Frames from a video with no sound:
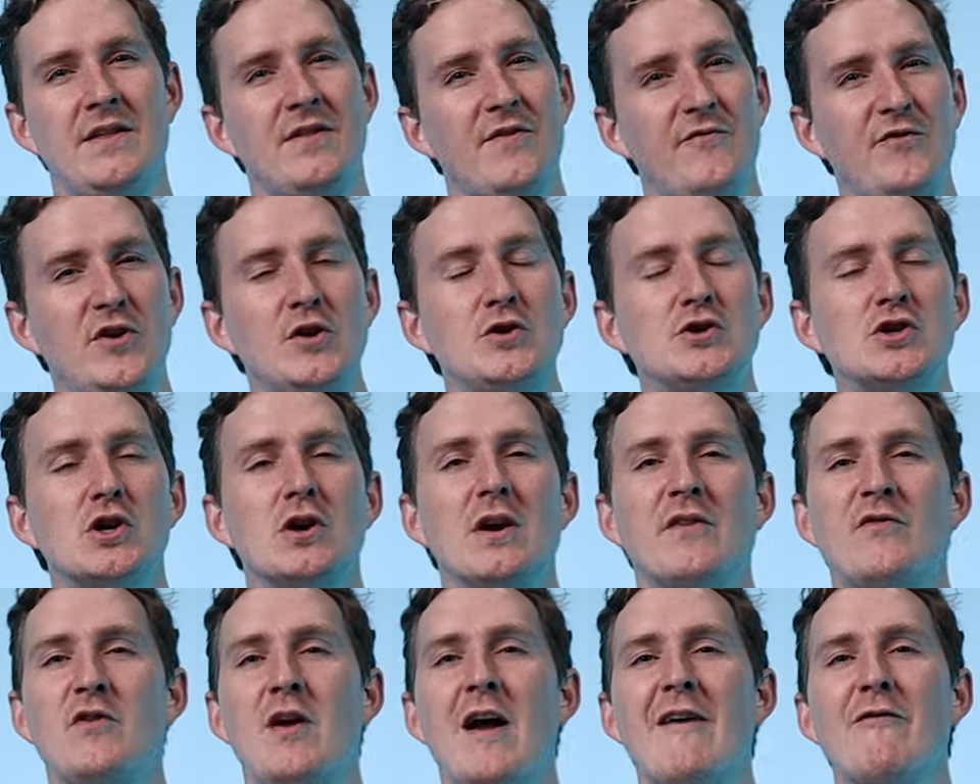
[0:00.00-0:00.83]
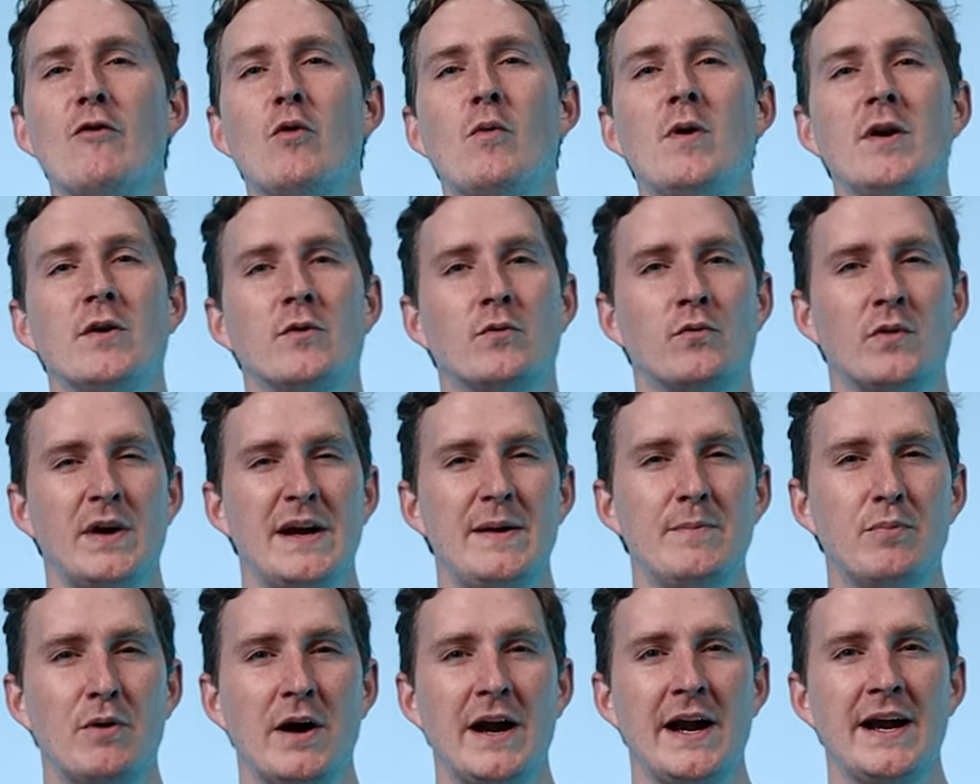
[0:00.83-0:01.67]
In the future, if you ever want to
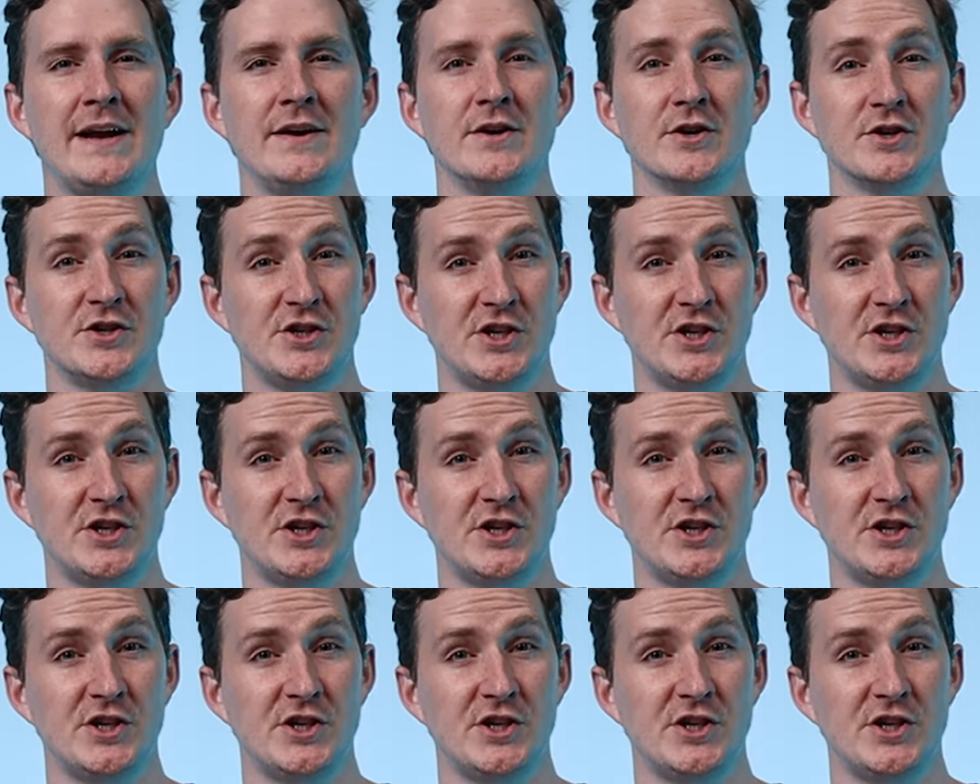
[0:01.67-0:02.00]
rebrand or